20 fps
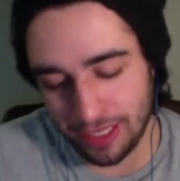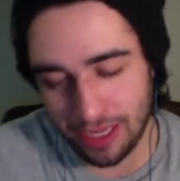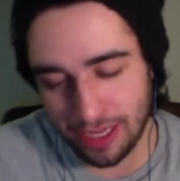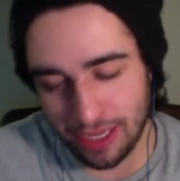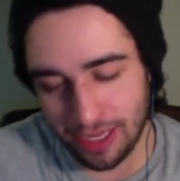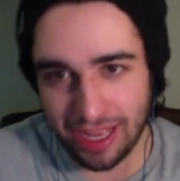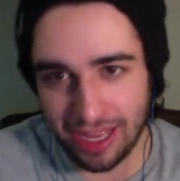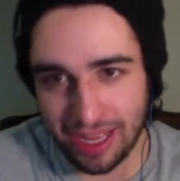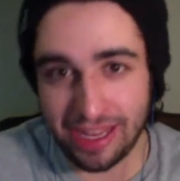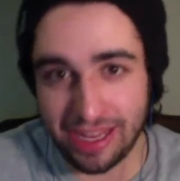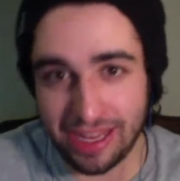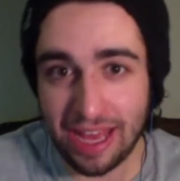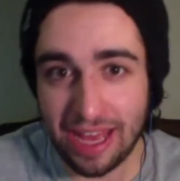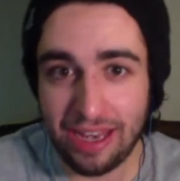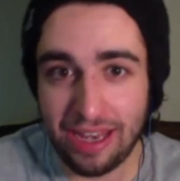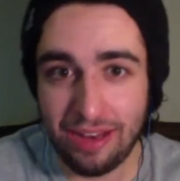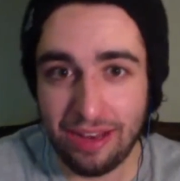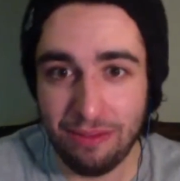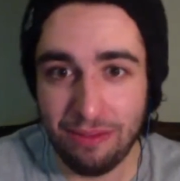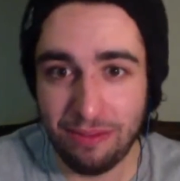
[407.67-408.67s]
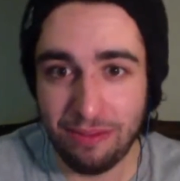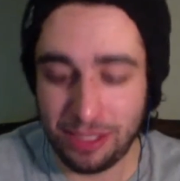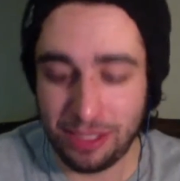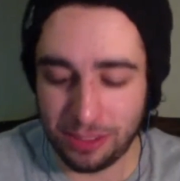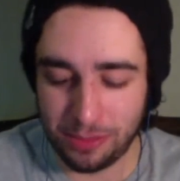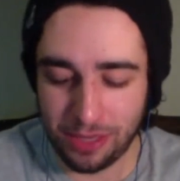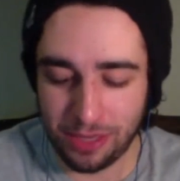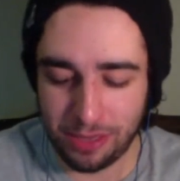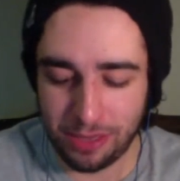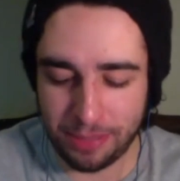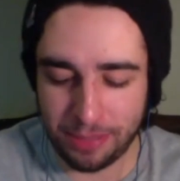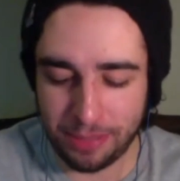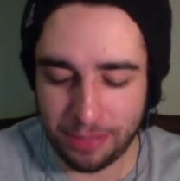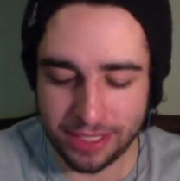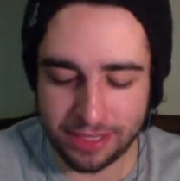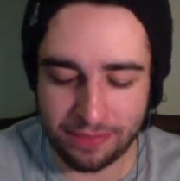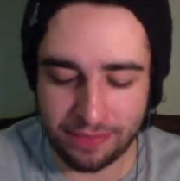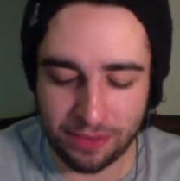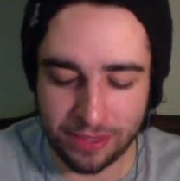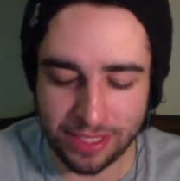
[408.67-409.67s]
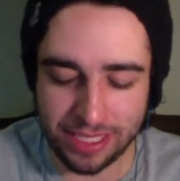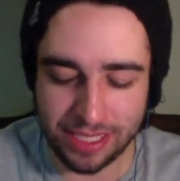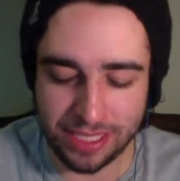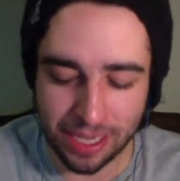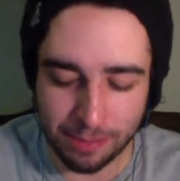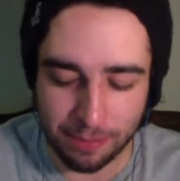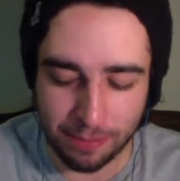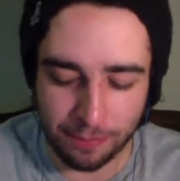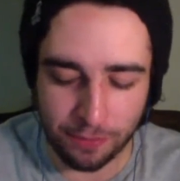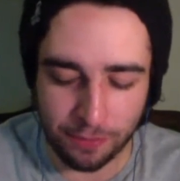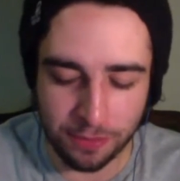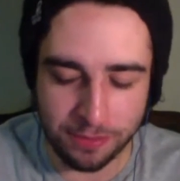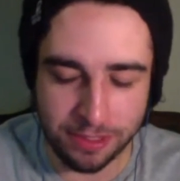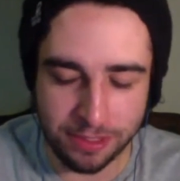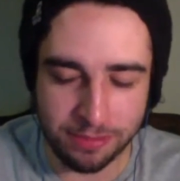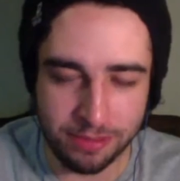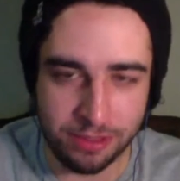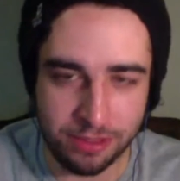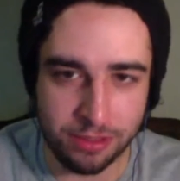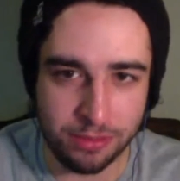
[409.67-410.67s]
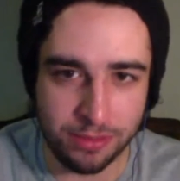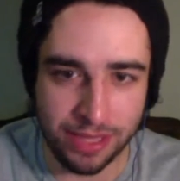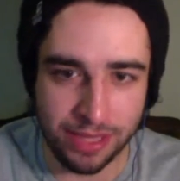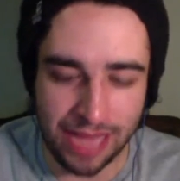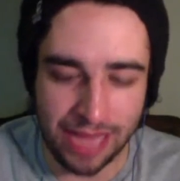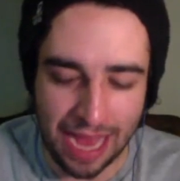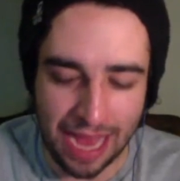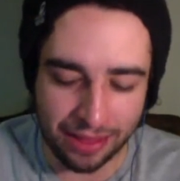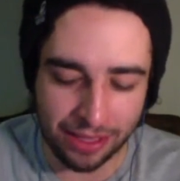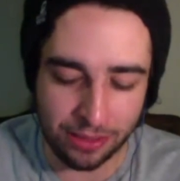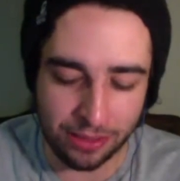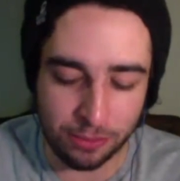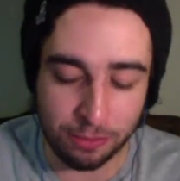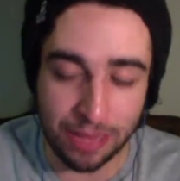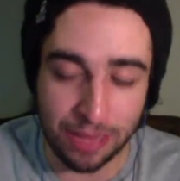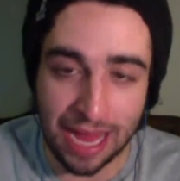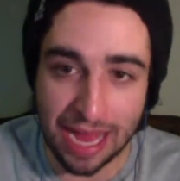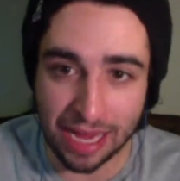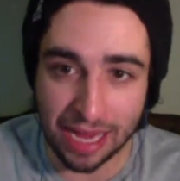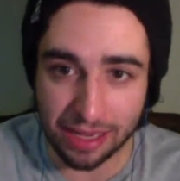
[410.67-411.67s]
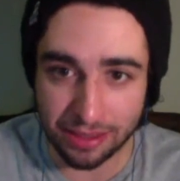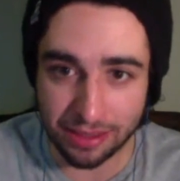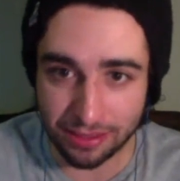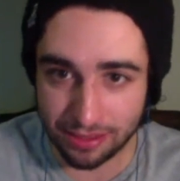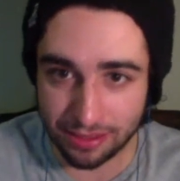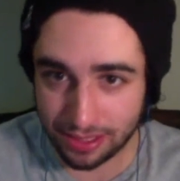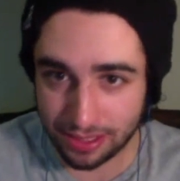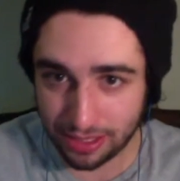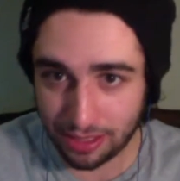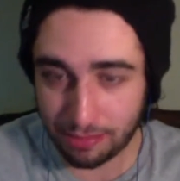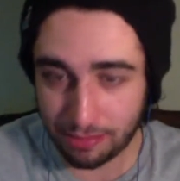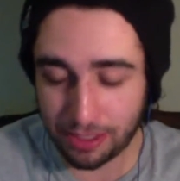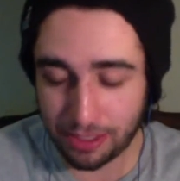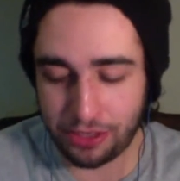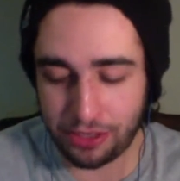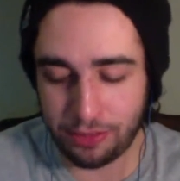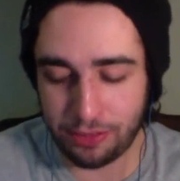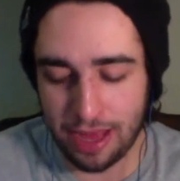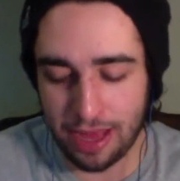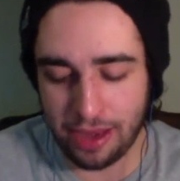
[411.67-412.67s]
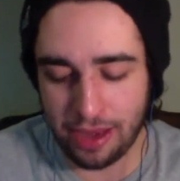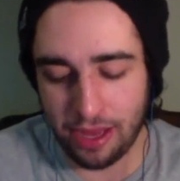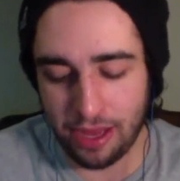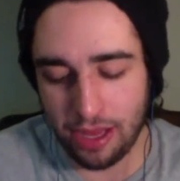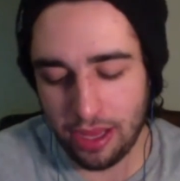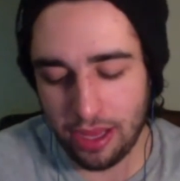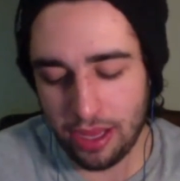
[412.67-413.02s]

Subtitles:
And yet, which is weird, because for his second performance, which was with Aloe Black, celebrity duet,